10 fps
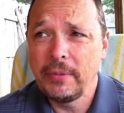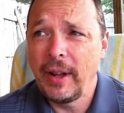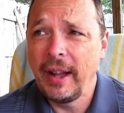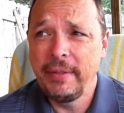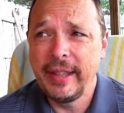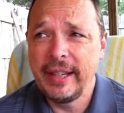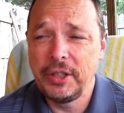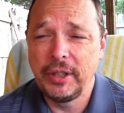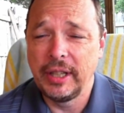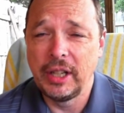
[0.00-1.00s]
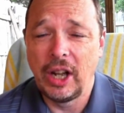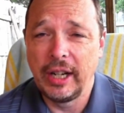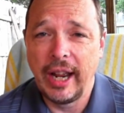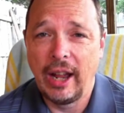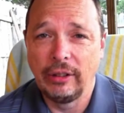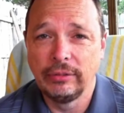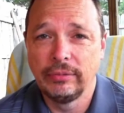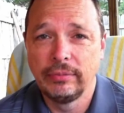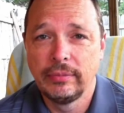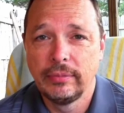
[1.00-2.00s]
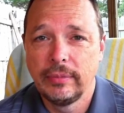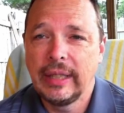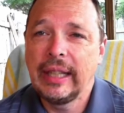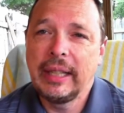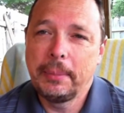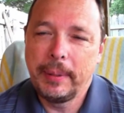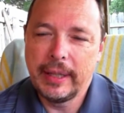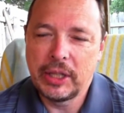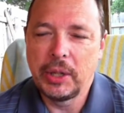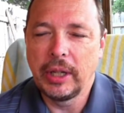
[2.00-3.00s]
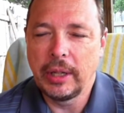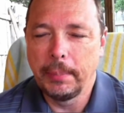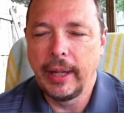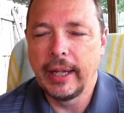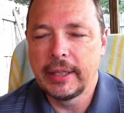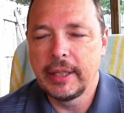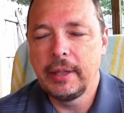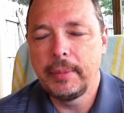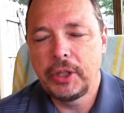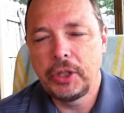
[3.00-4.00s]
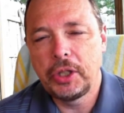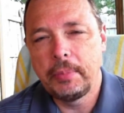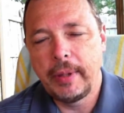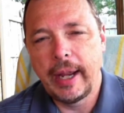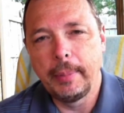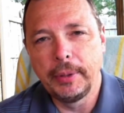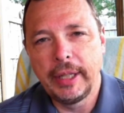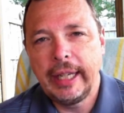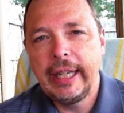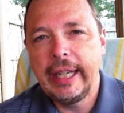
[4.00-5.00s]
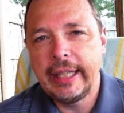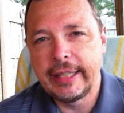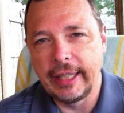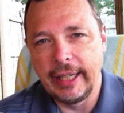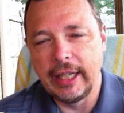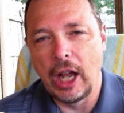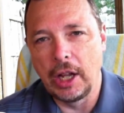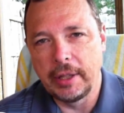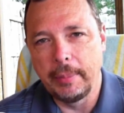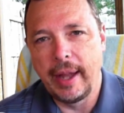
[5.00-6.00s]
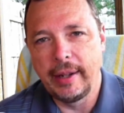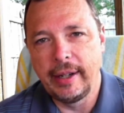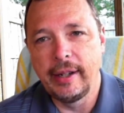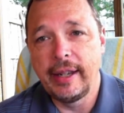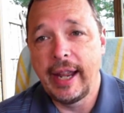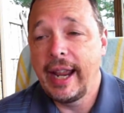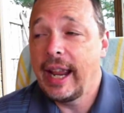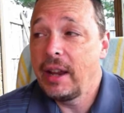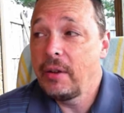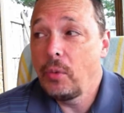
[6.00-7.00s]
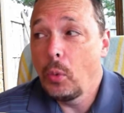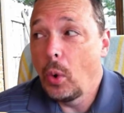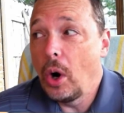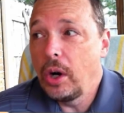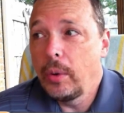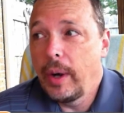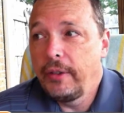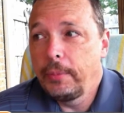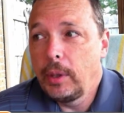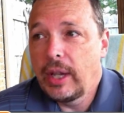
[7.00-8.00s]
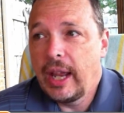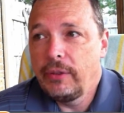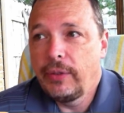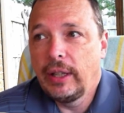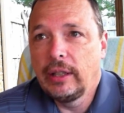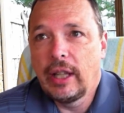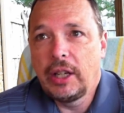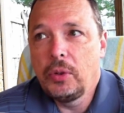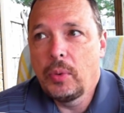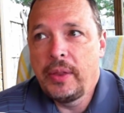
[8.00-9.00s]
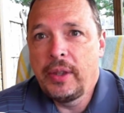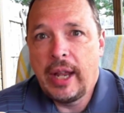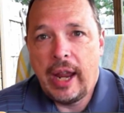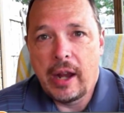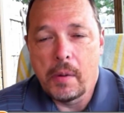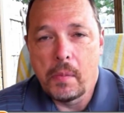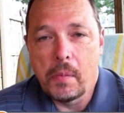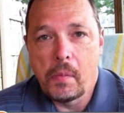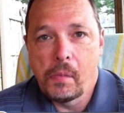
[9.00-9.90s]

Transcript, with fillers: I mean, 5 things you can knock out. It depends on the complexity, but you should be able to easily knock them out in a day and walk away from the day feeling like you won the day.